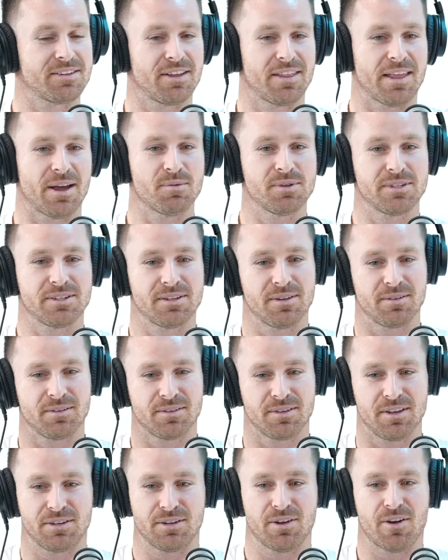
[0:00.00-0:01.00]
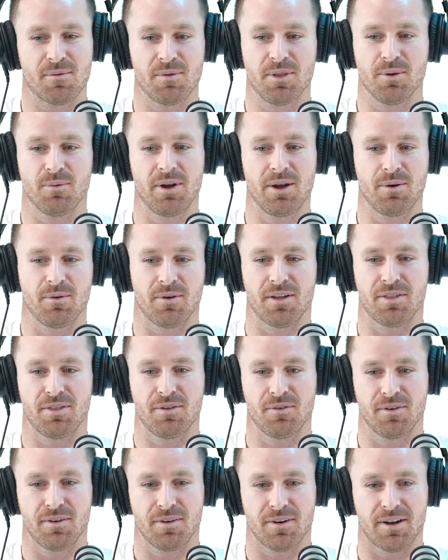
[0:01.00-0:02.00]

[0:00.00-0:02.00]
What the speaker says: So that was the time in the week where I thought,